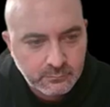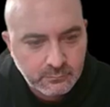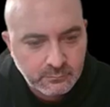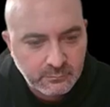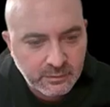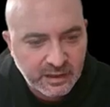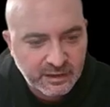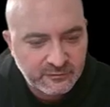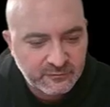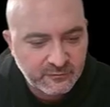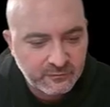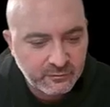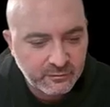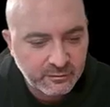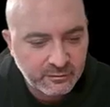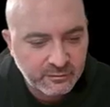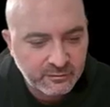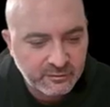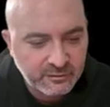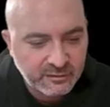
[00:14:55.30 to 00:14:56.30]
back to it.
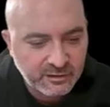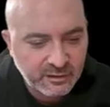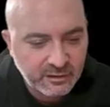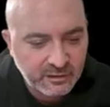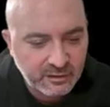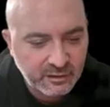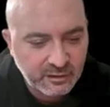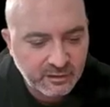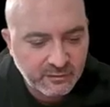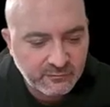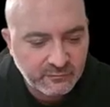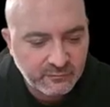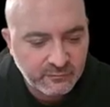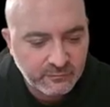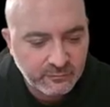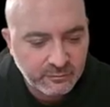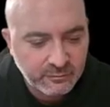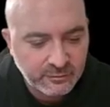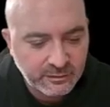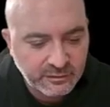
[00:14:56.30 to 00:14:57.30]
They're just going to kind of
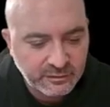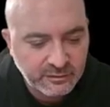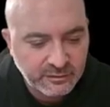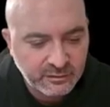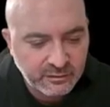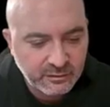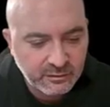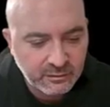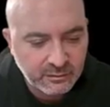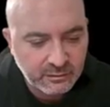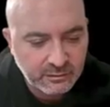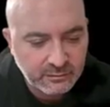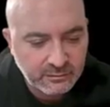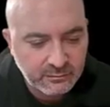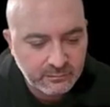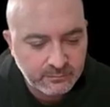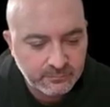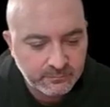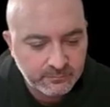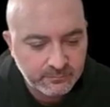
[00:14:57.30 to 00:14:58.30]
release here
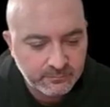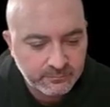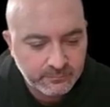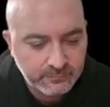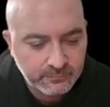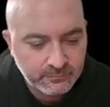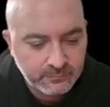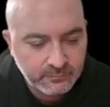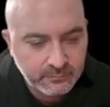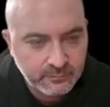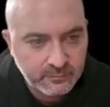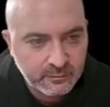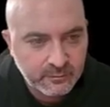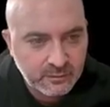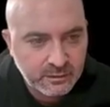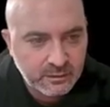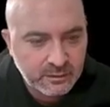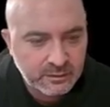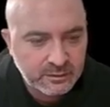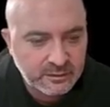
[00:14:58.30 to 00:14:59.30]
and
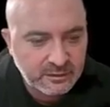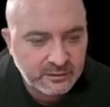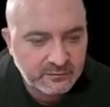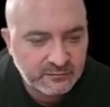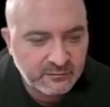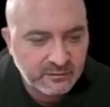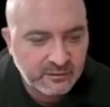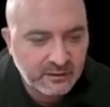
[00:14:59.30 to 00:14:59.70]
get to